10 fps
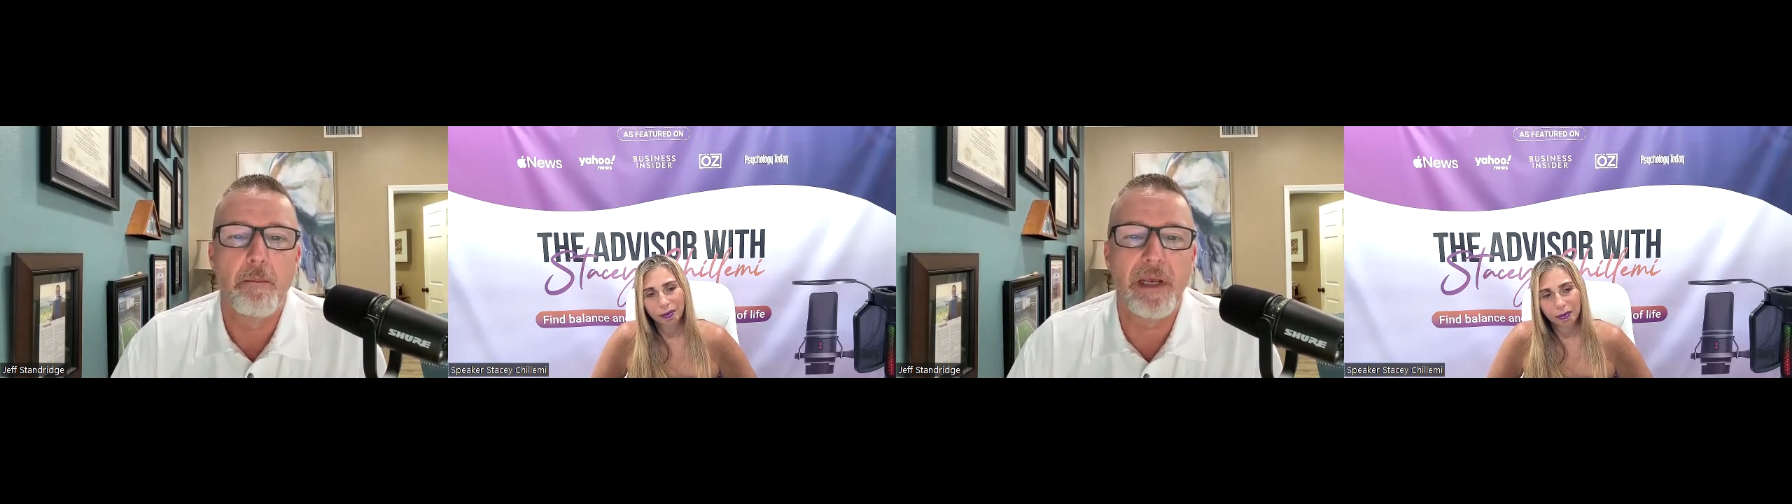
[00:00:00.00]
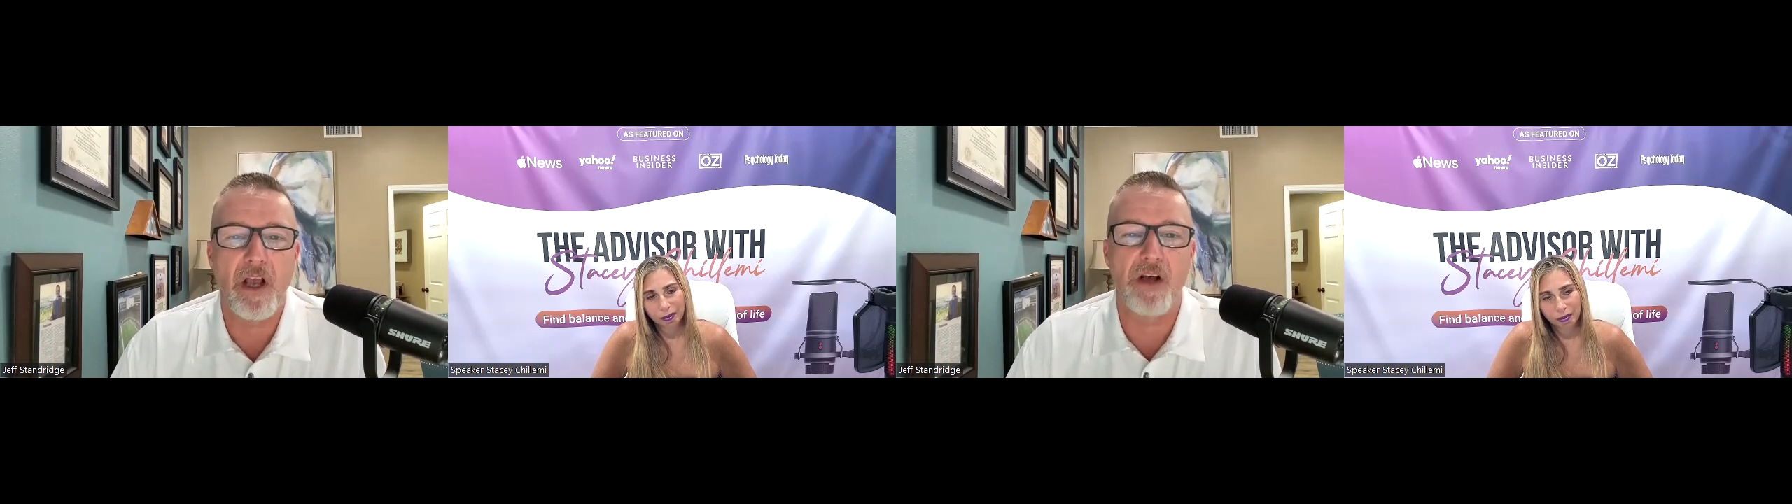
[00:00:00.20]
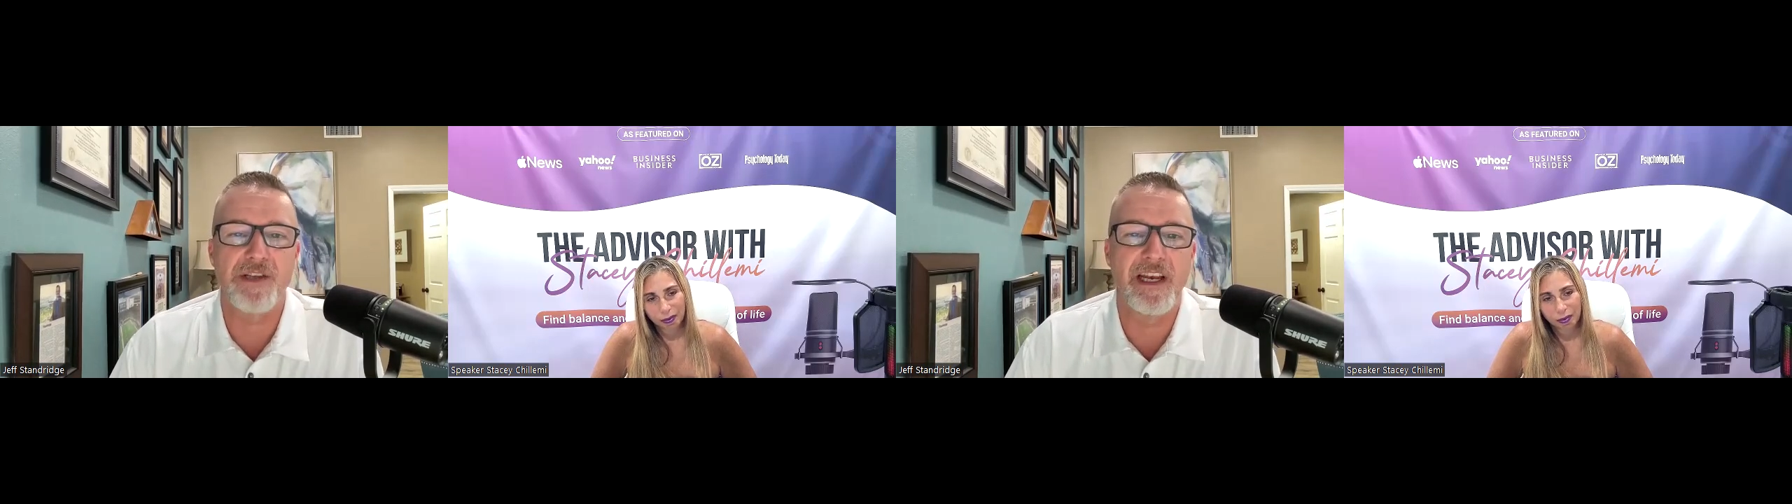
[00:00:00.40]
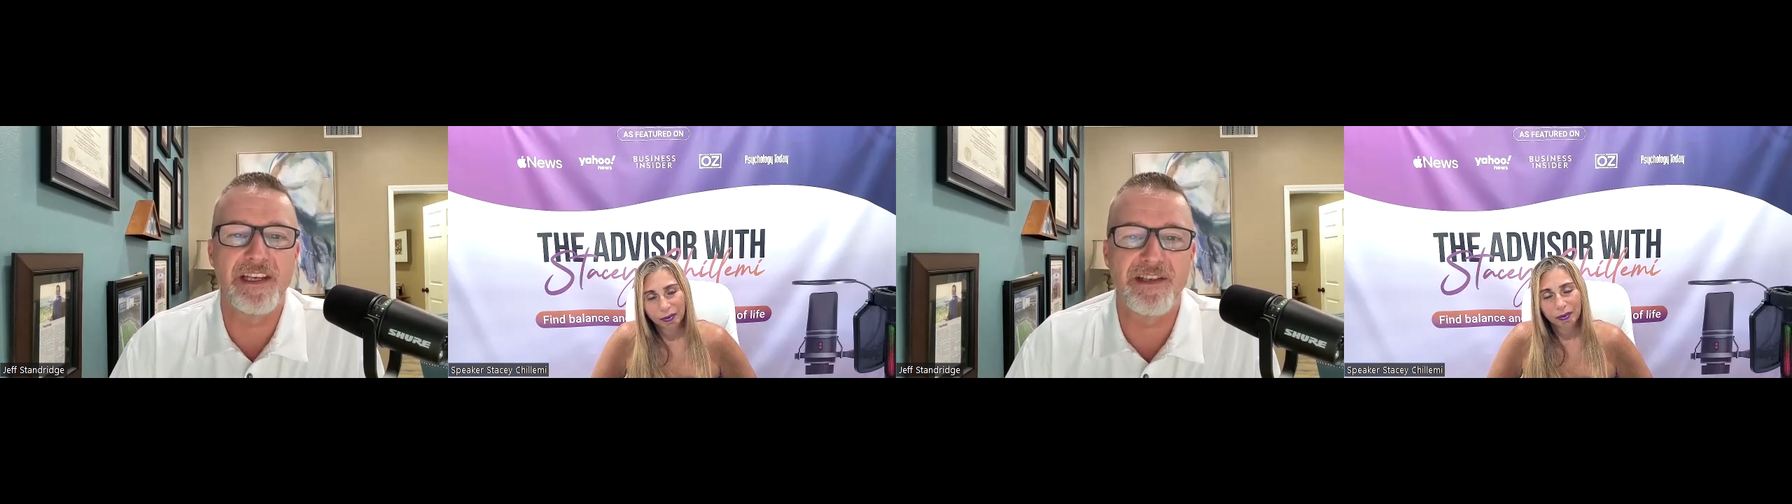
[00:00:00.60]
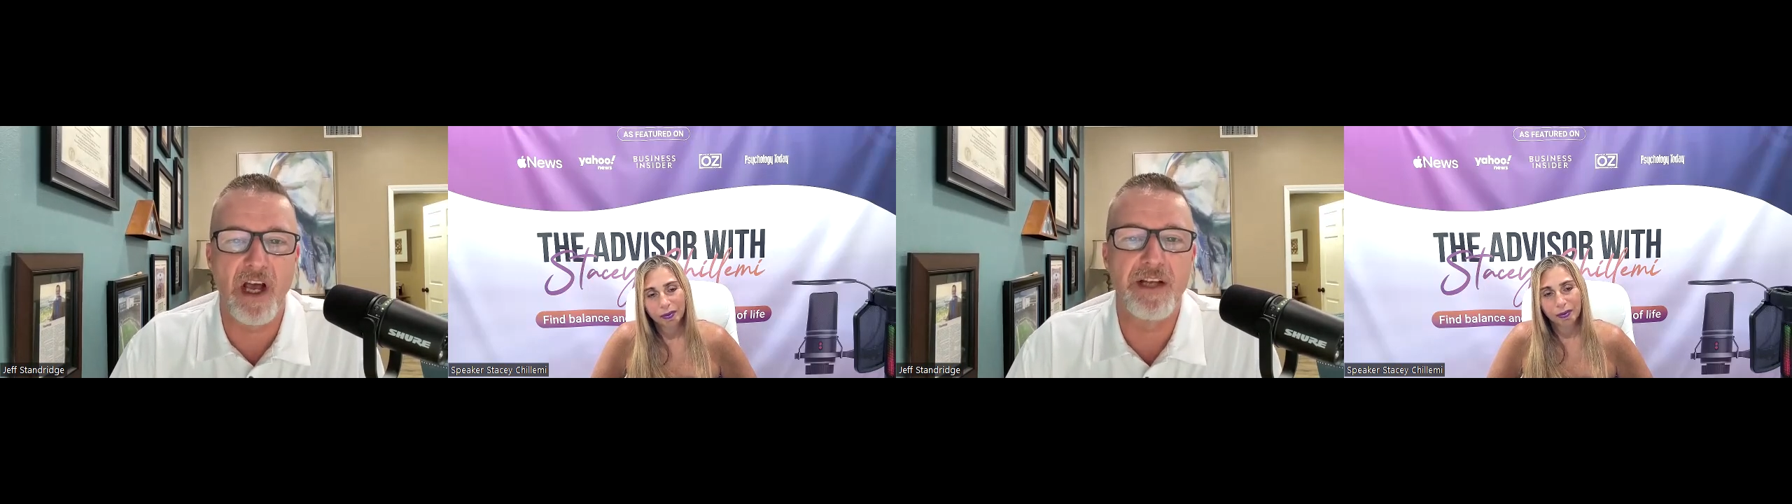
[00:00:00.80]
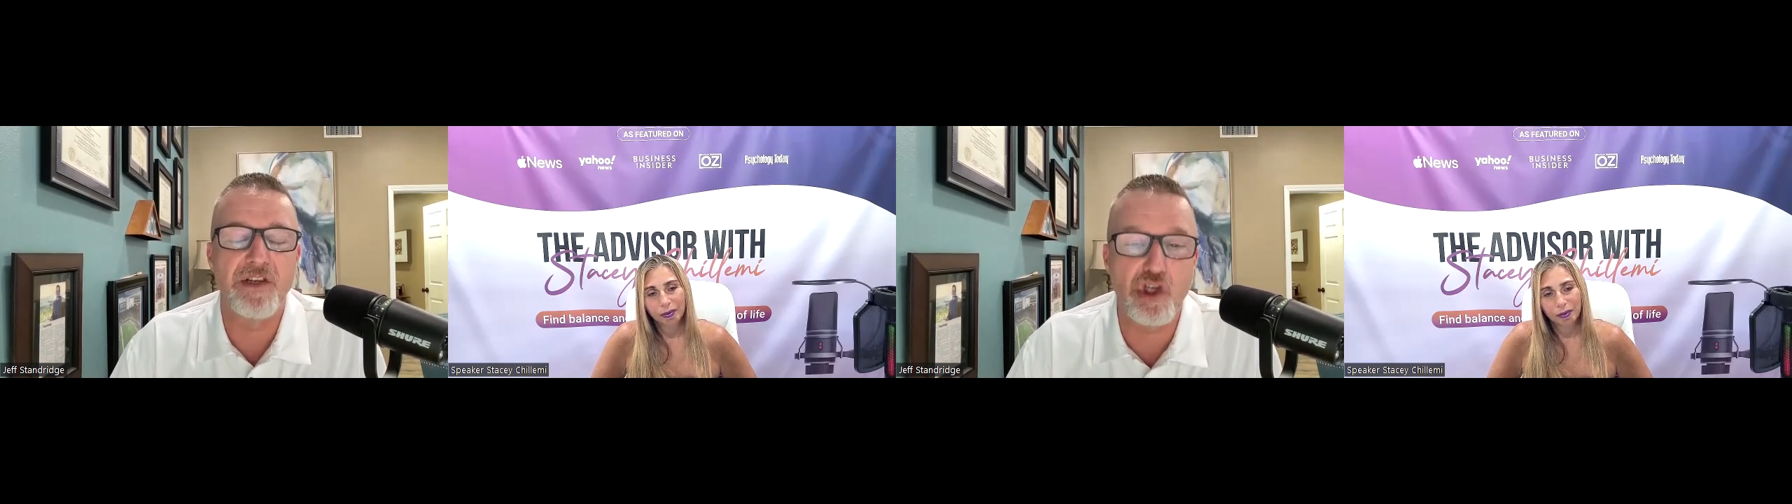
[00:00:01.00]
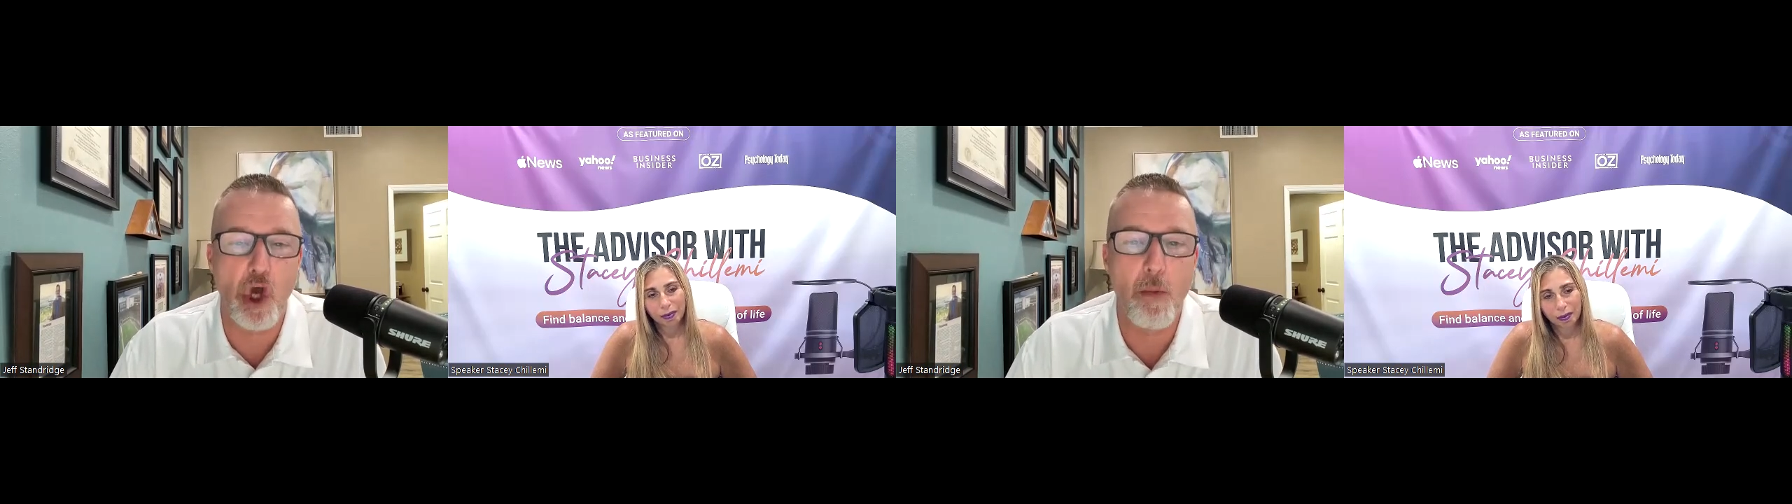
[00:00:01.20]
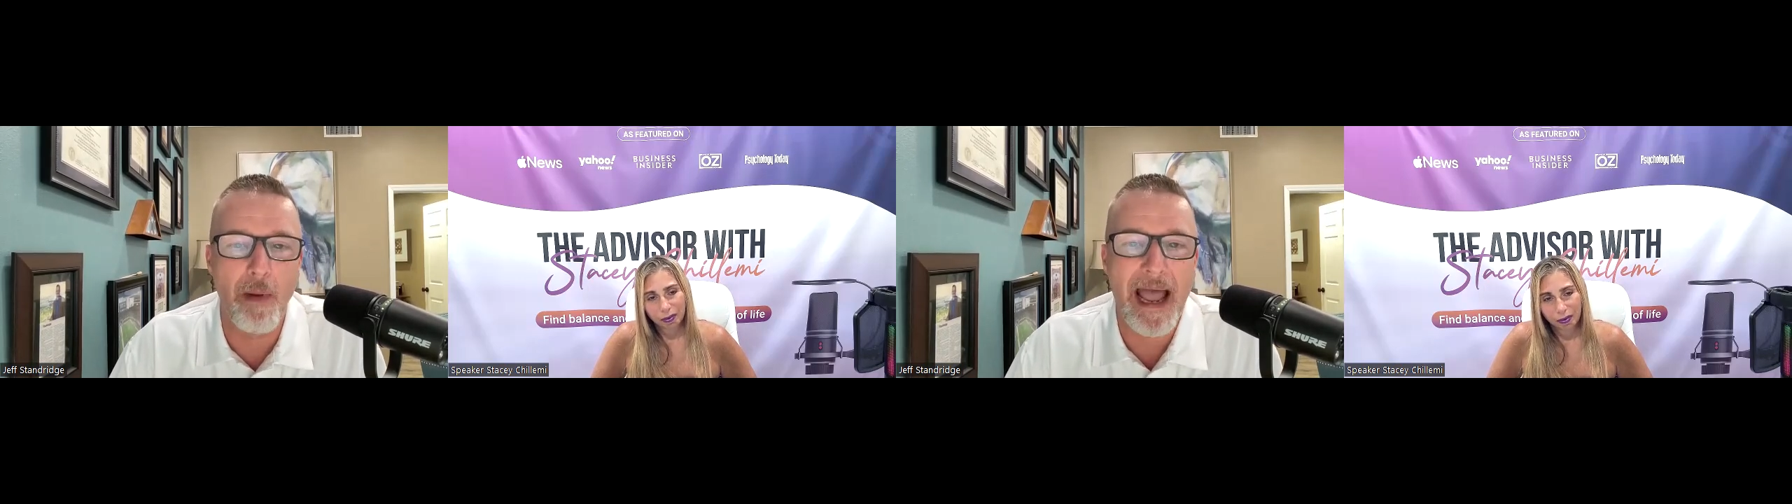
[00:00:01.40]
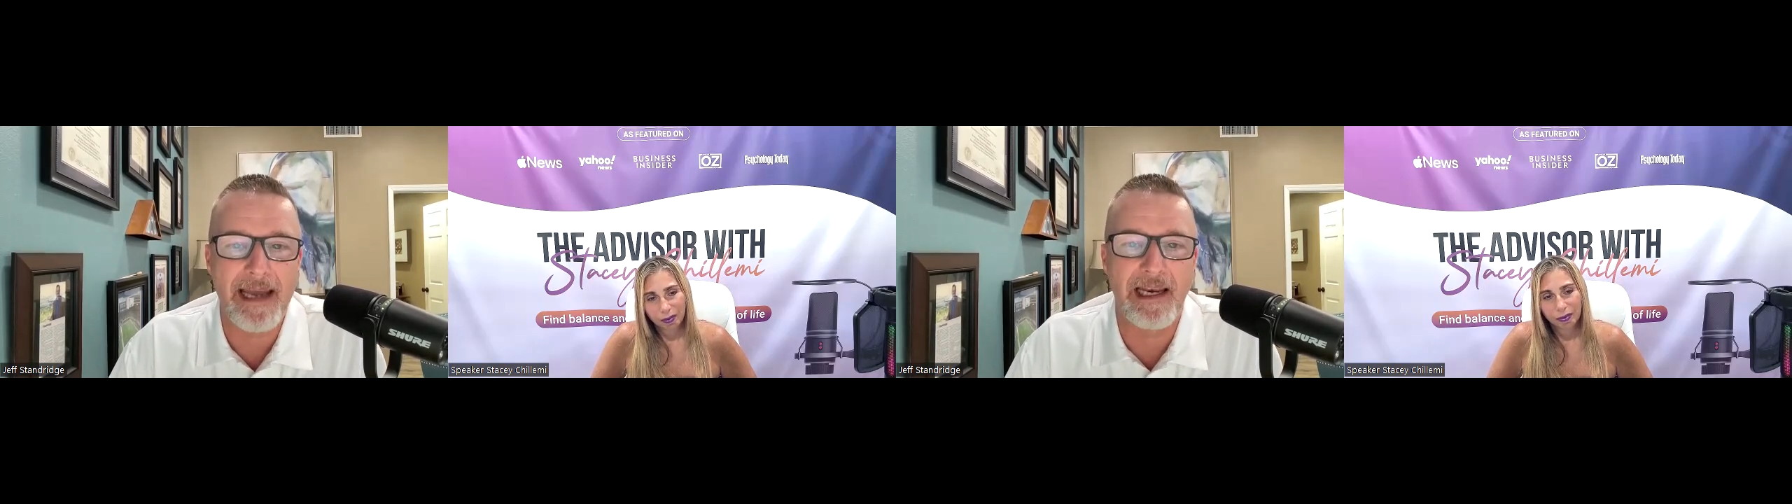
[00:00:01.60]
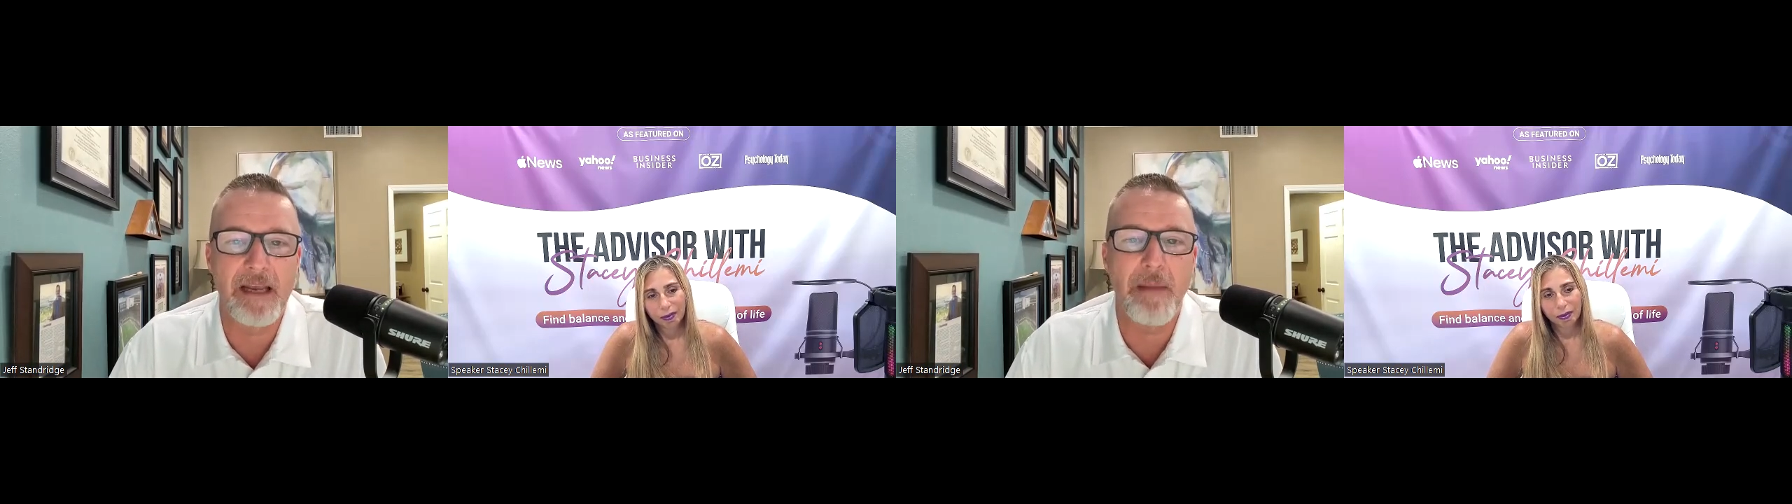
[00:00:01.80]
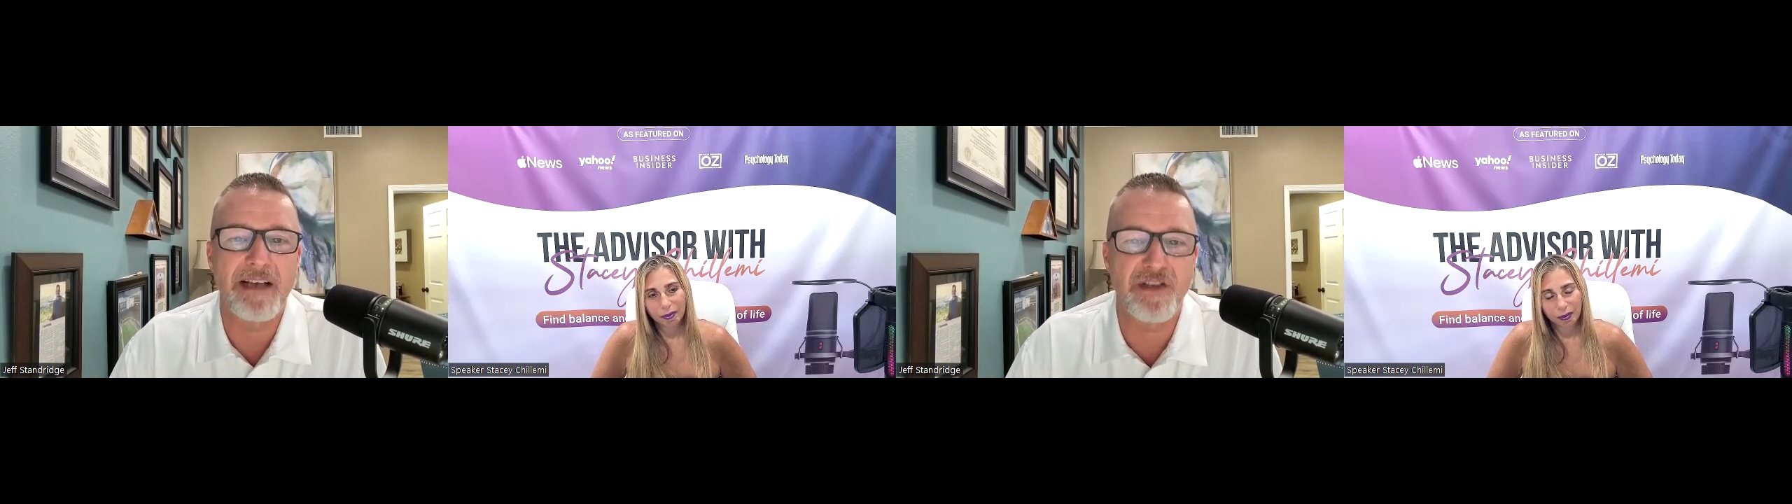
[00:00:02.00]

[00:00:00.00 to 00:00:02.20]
because it is done so badly by